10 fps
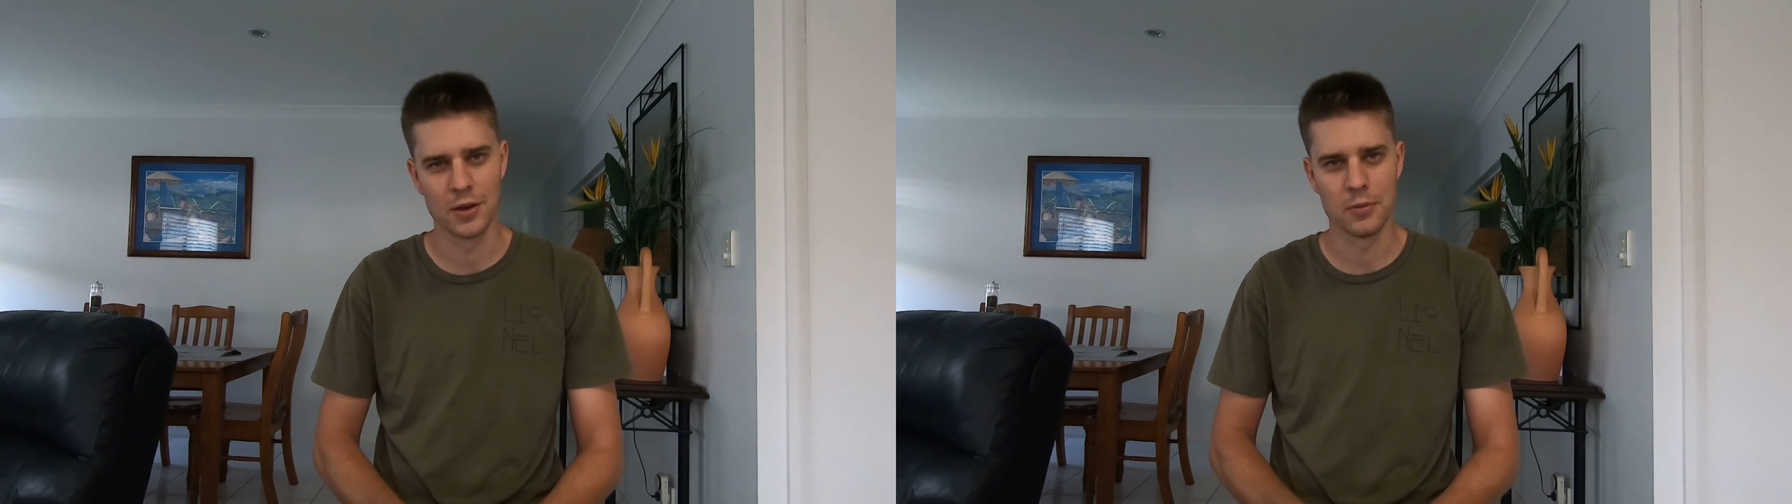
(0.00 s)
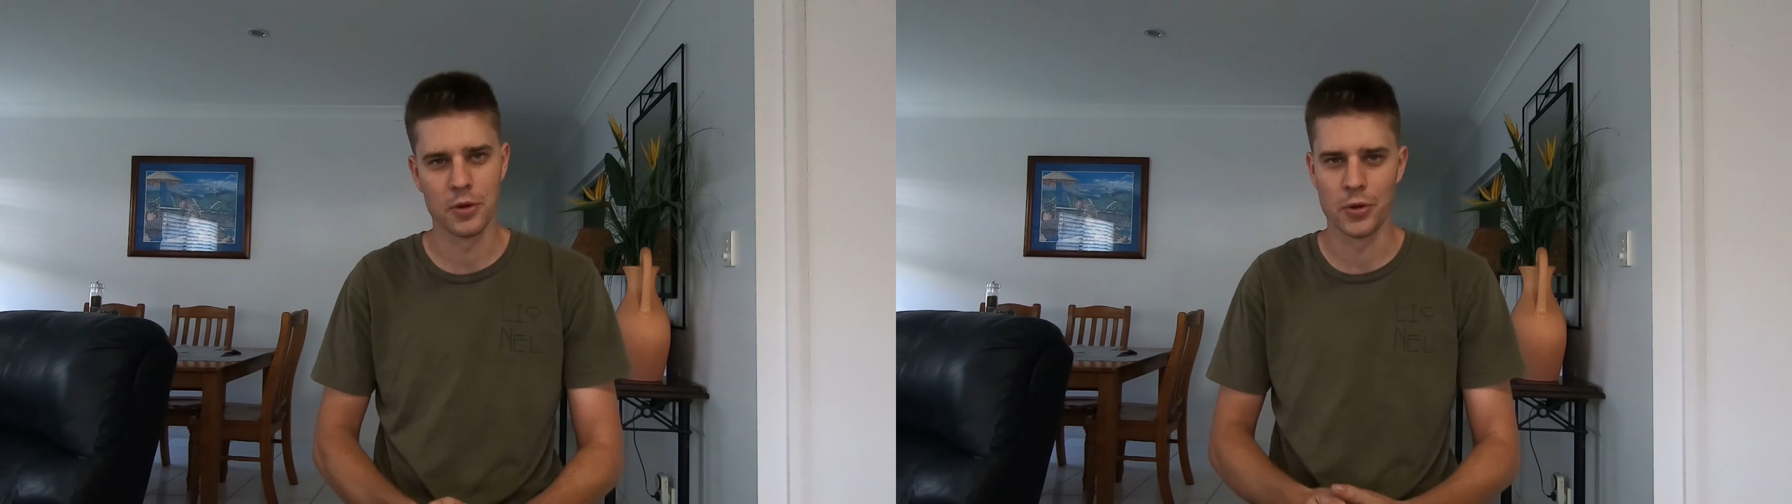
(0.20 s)

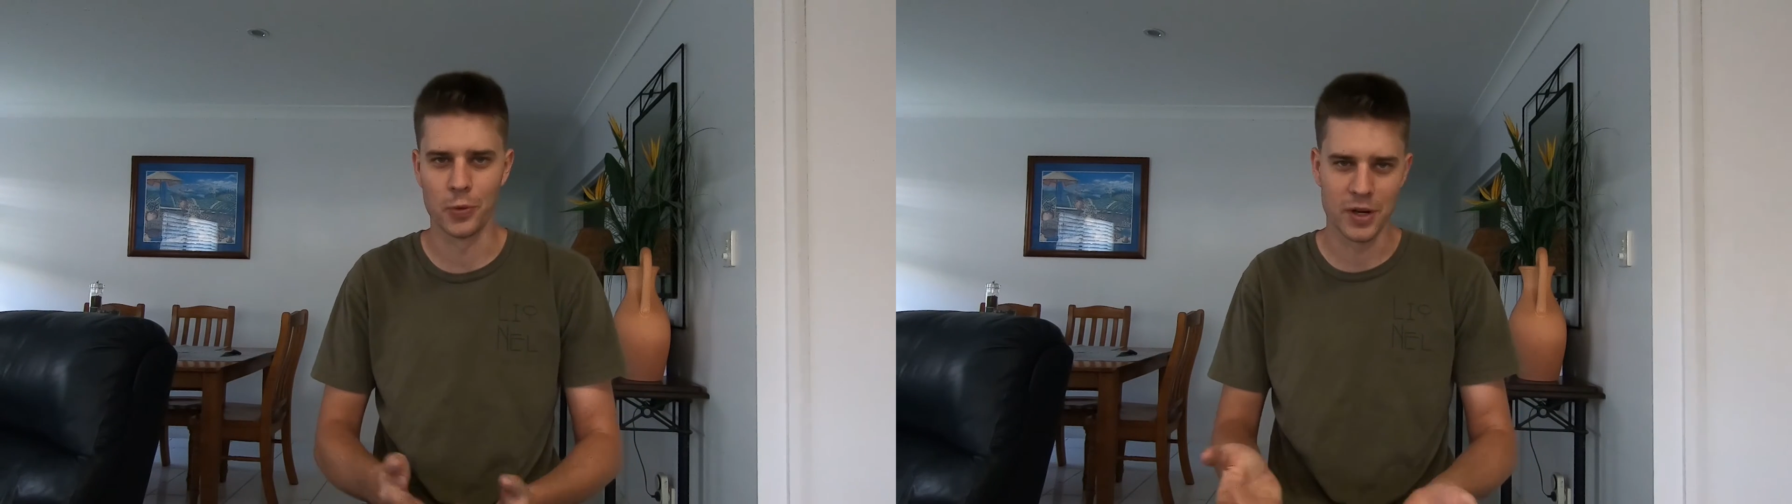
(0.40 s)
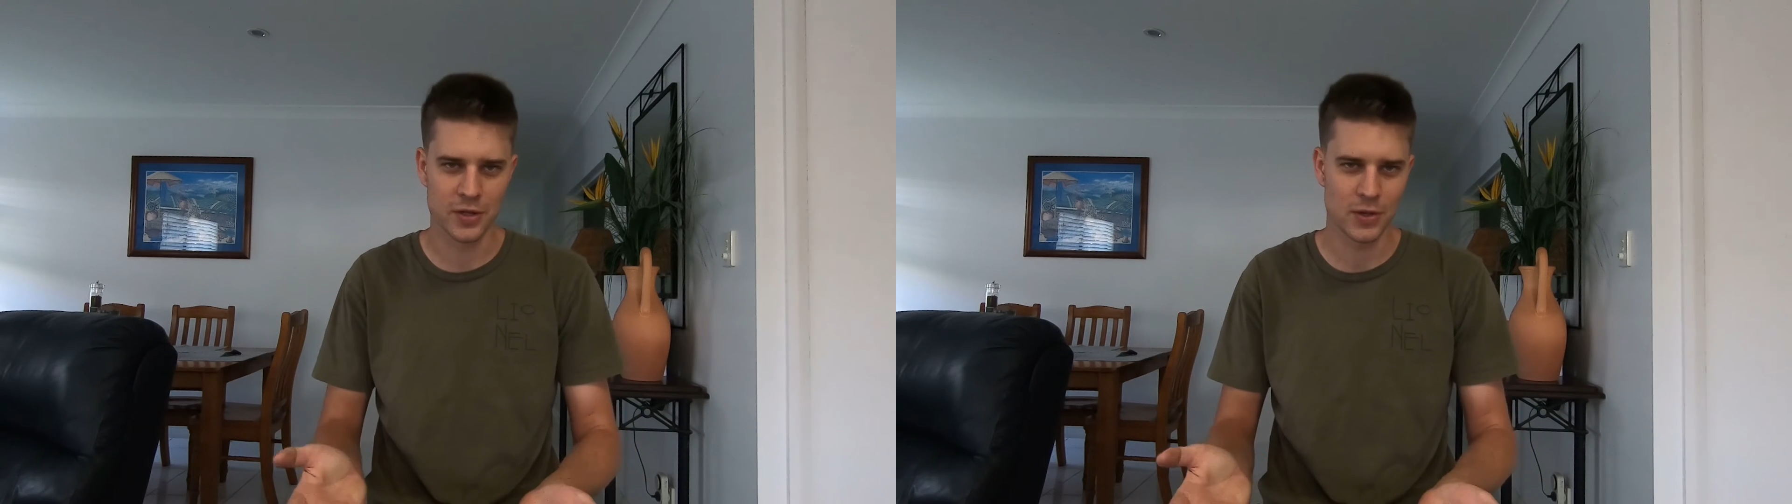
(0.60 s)
don't bother
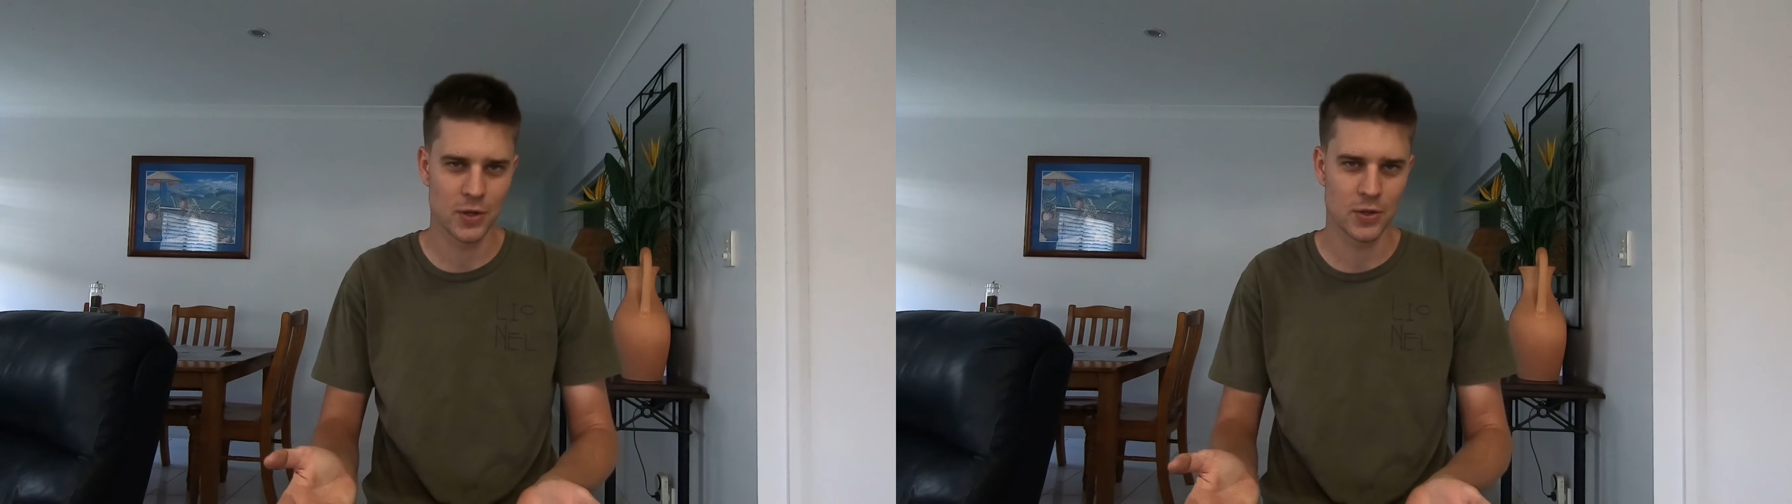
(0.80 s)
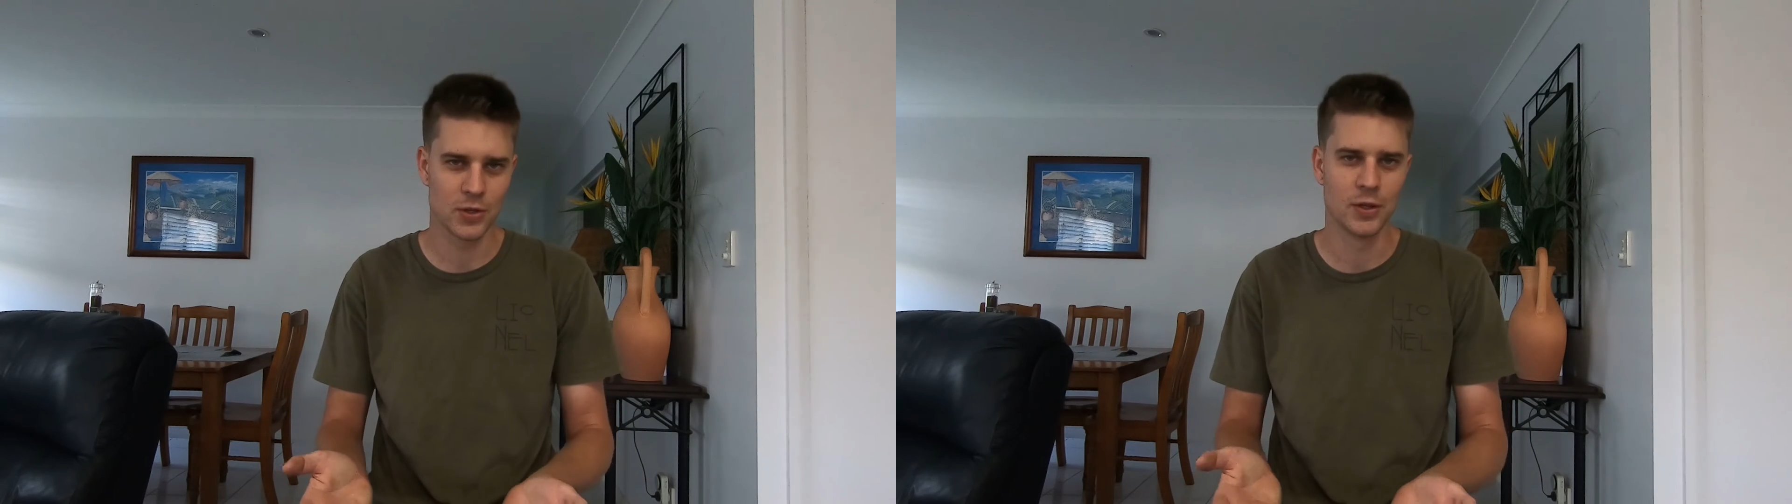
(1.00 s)
to
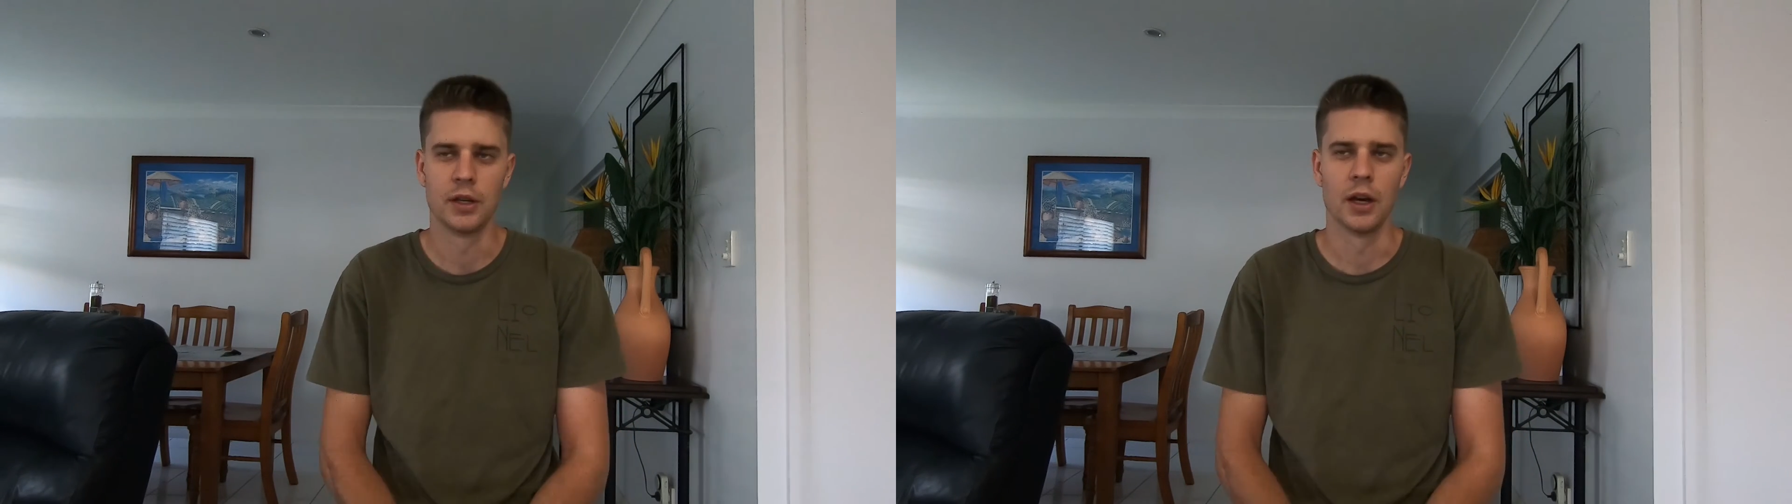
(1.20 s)
research it.